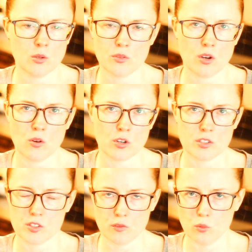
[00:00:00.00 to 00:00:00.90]

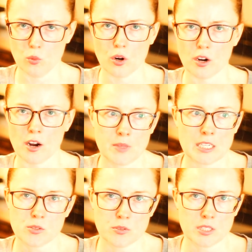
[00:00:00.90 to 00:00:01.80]
horrors of war.
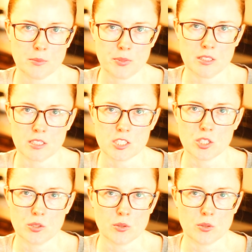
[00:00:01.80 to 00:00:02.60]
That's really appealing to